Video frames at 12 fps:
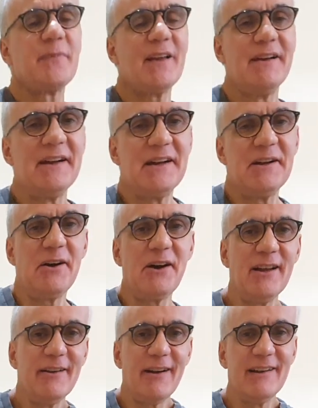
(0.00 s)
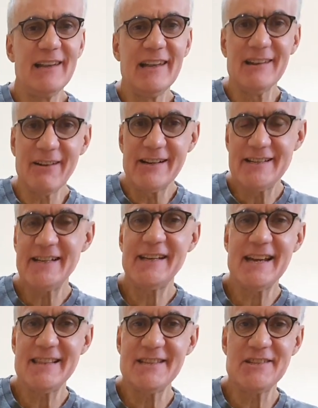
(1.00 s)
I
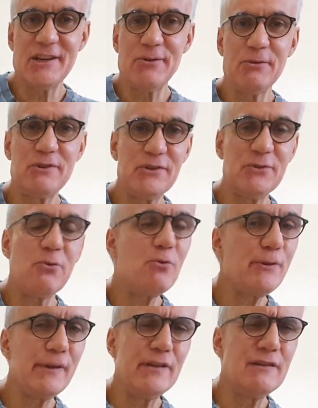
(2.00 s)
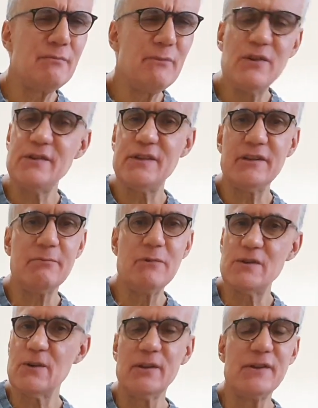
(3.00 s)
dedicate this channel to all things music,
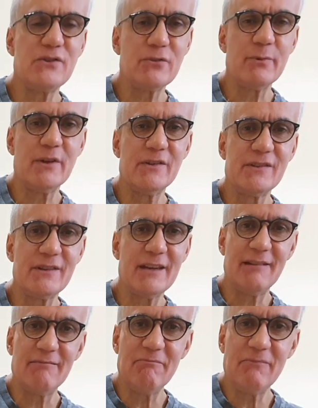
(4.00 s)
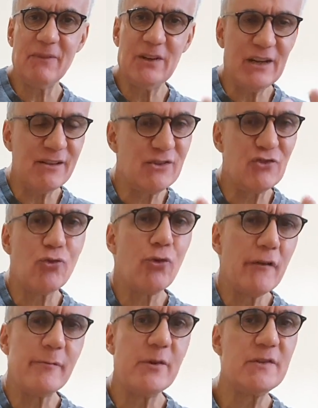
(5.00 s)
musical instruments, and the joy
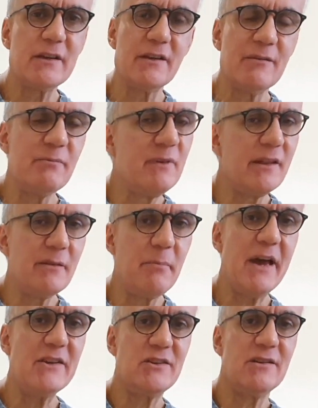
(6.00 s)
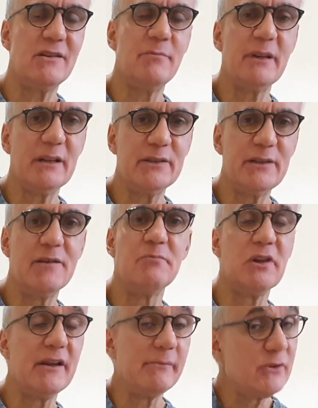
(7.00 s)
of music and the passion and the ability to
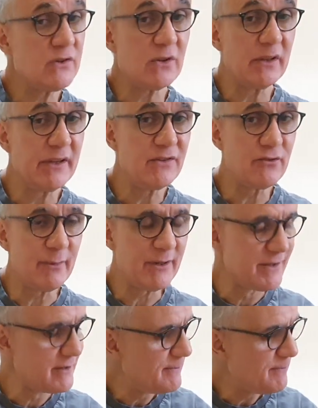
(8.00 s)
play musical instruments.